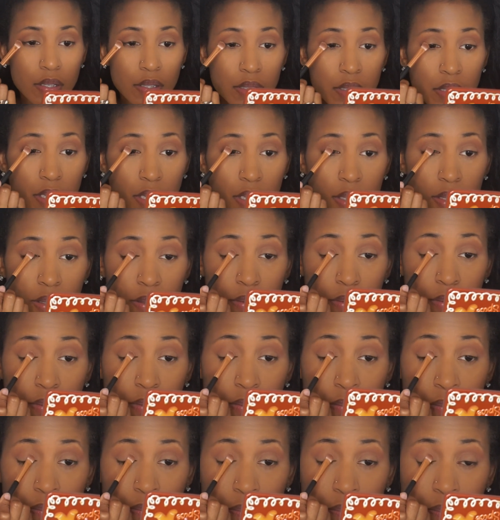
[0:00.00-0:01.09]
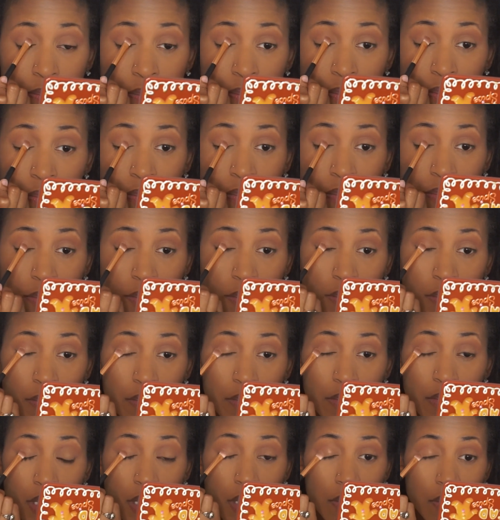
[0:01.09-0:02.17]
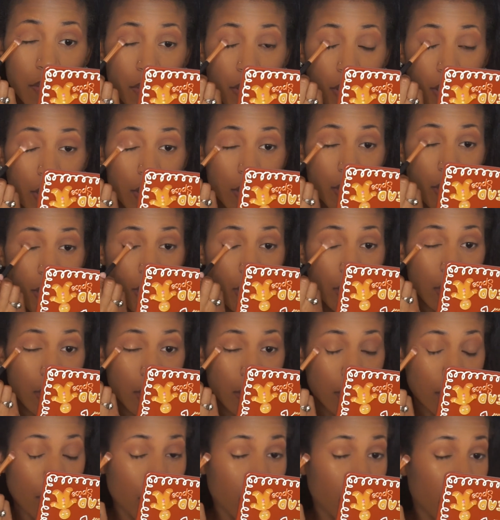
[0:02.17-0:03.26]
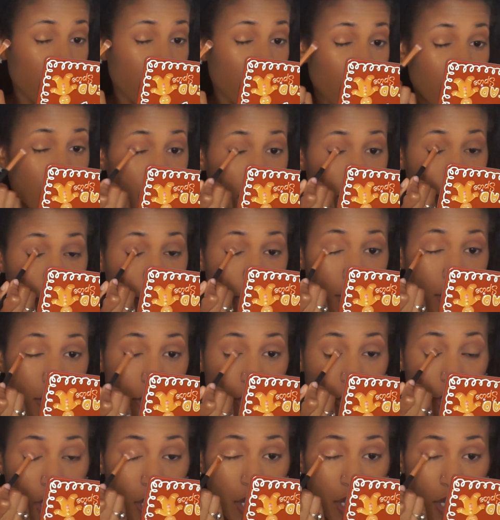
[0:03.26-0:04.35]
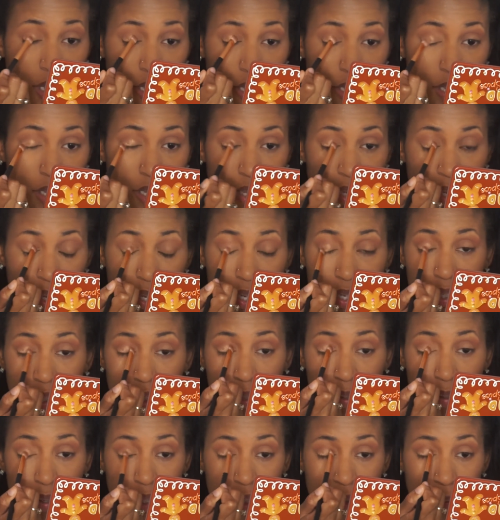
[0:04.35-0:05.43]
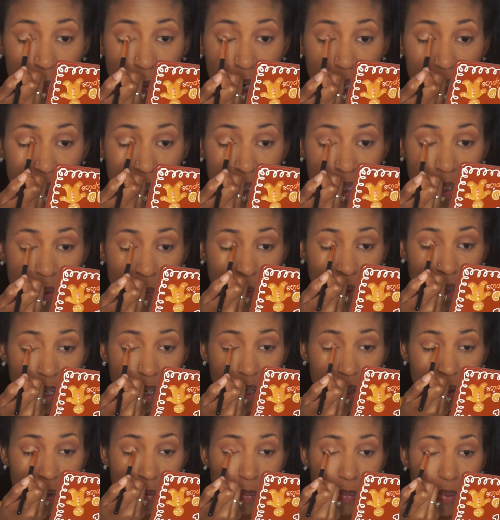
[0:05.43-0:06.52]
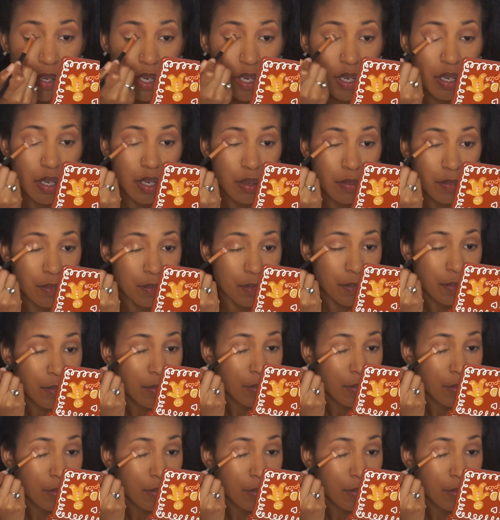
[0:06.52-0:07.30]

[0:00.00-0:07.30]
So, definitely not, okay, but it does not, so it swatches well, but